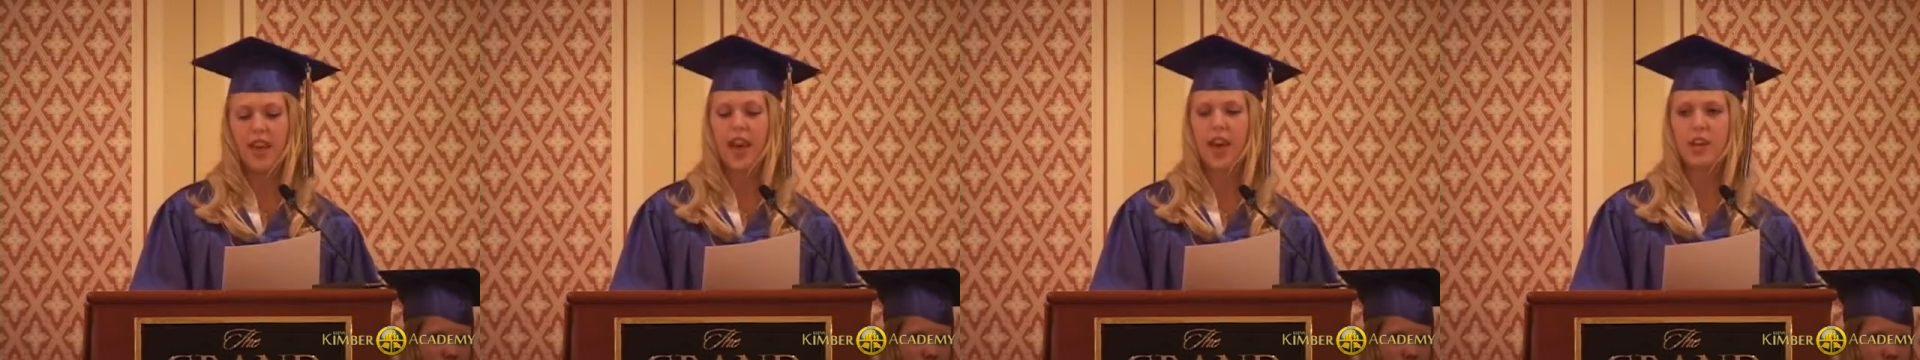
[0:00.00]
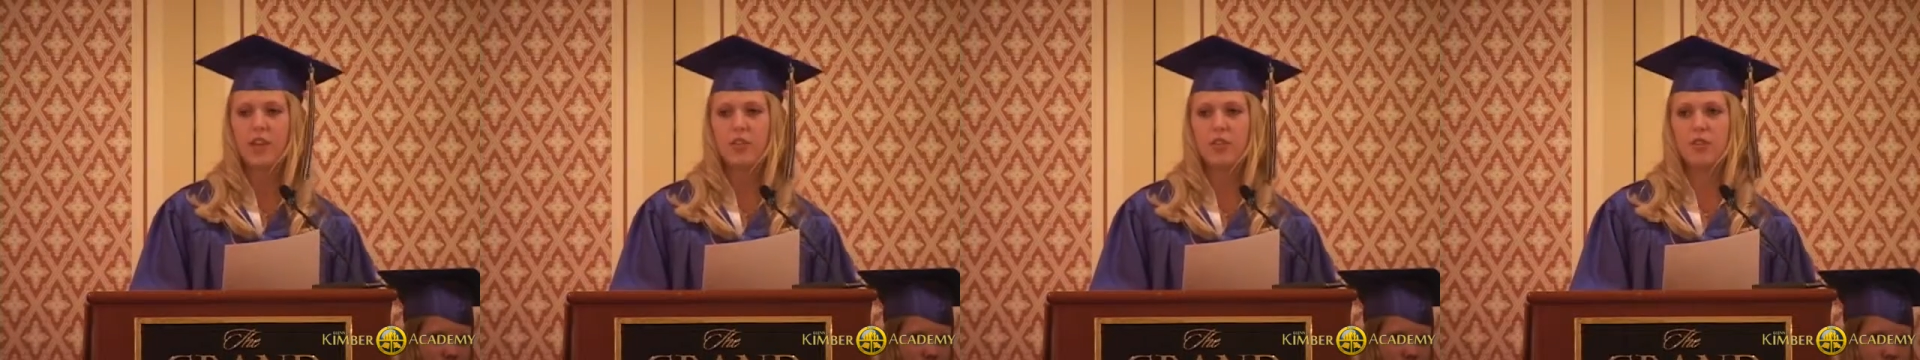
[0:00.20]

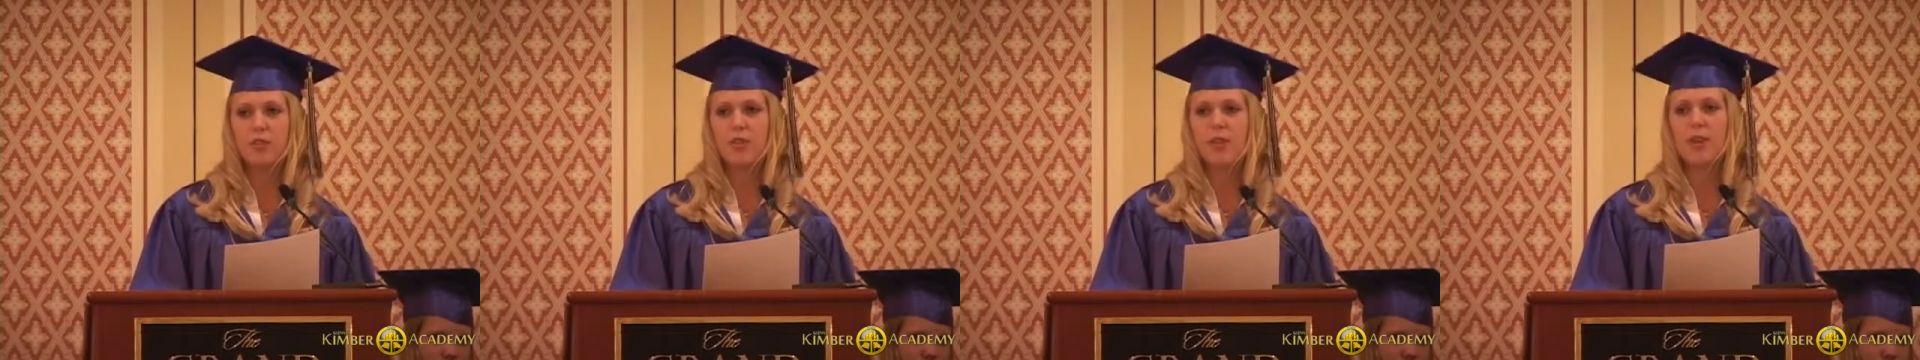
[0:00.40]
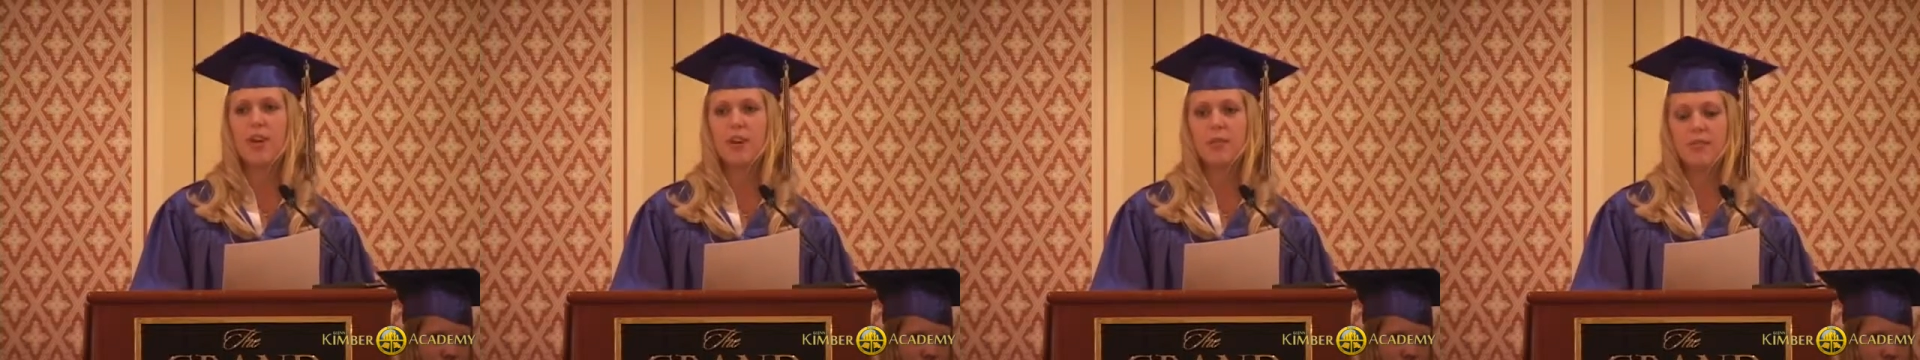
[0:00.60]
and who have
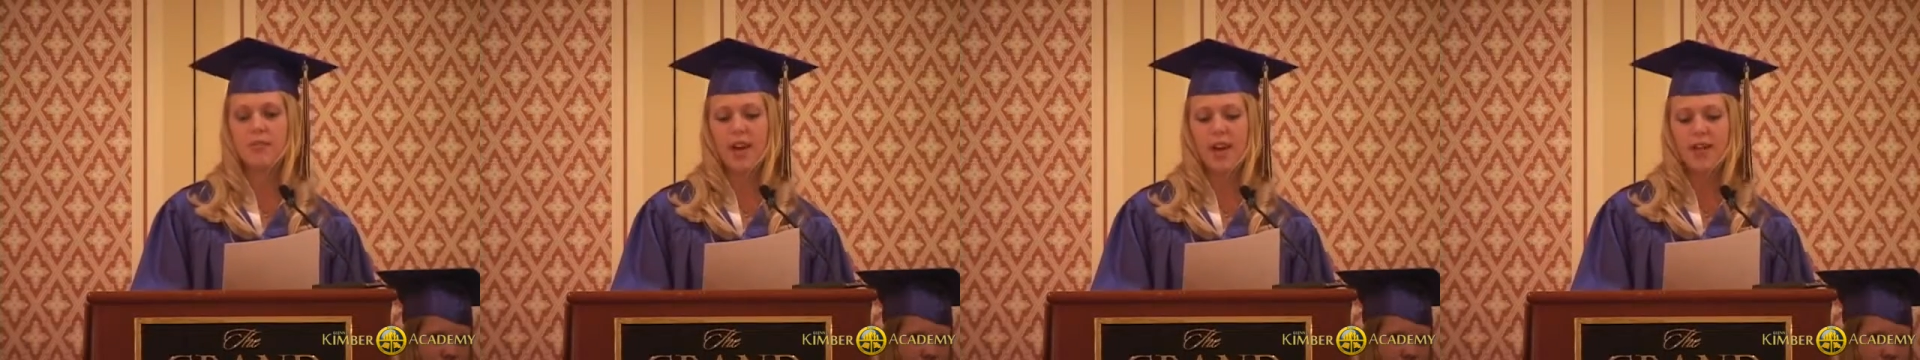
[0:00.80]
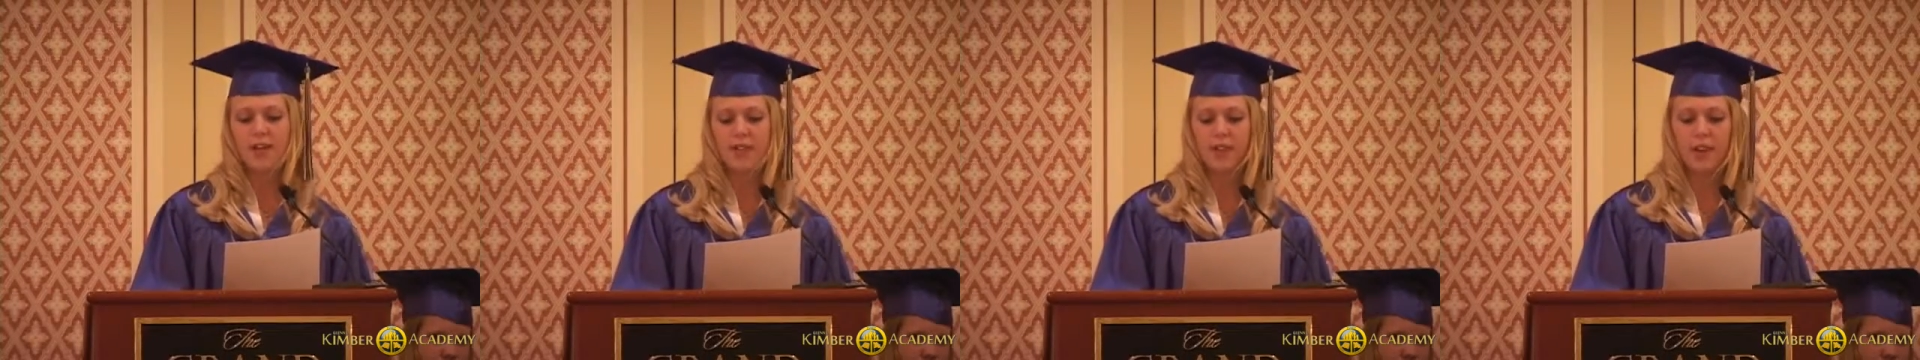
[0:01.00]
become
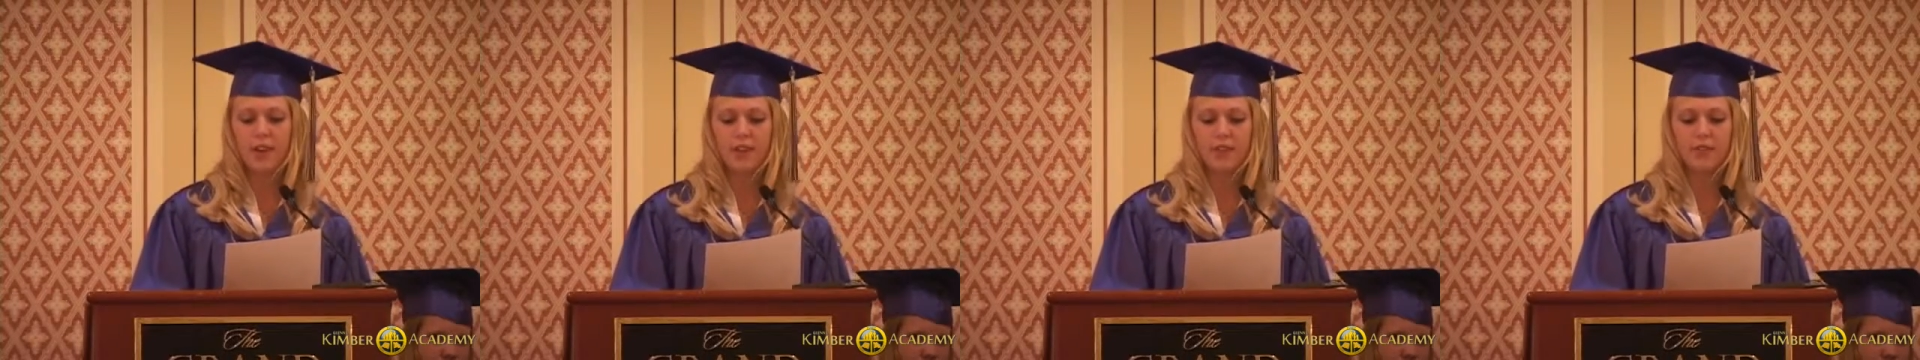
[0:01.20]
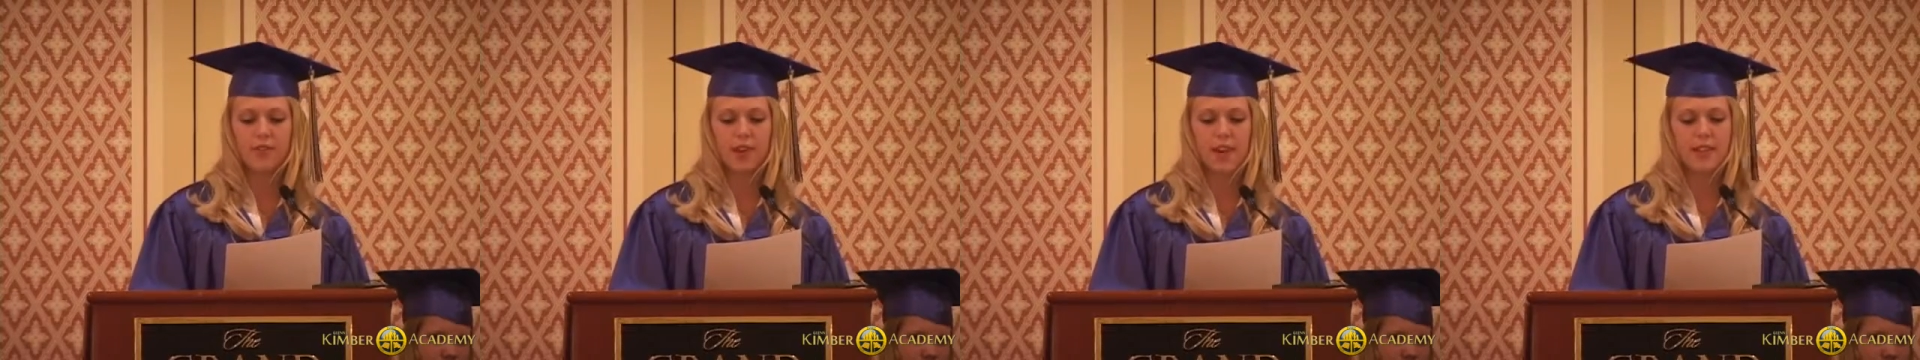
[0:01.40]

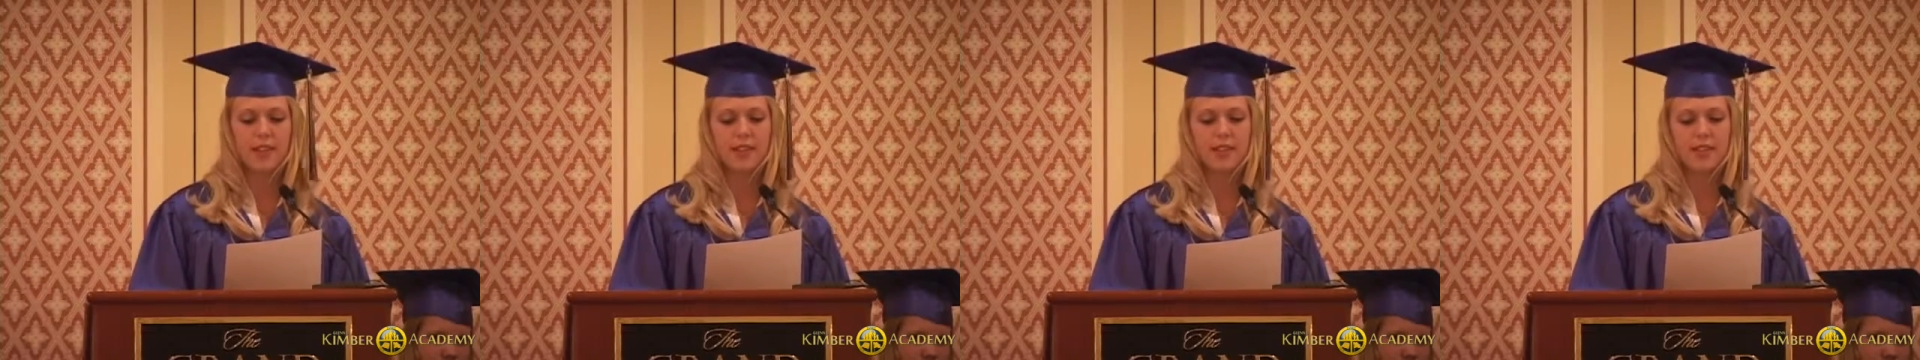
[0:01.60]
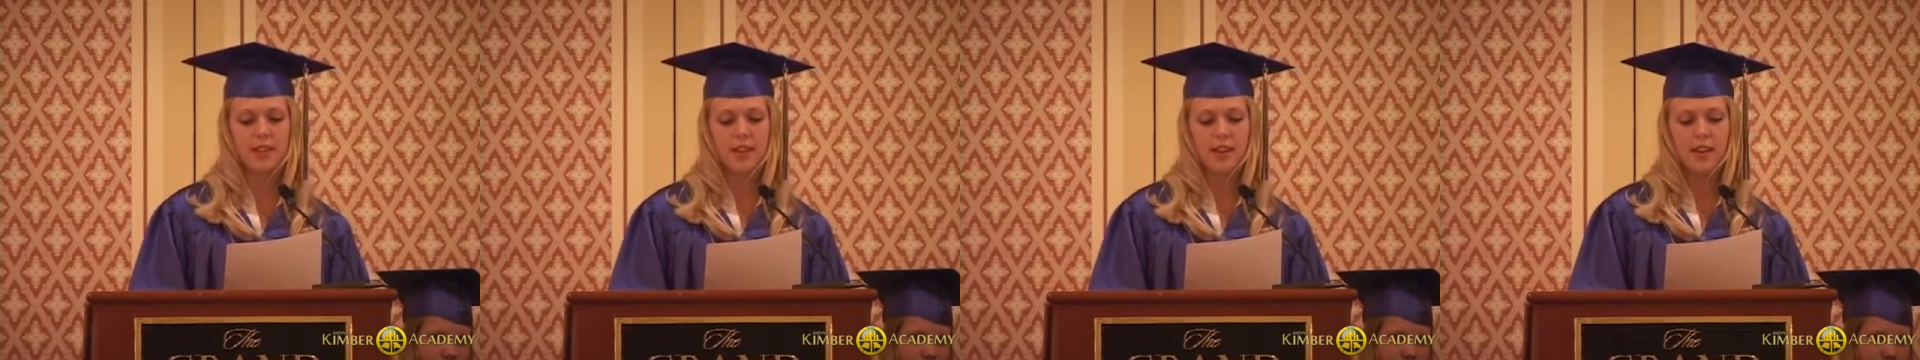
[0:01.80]
lifelong friends.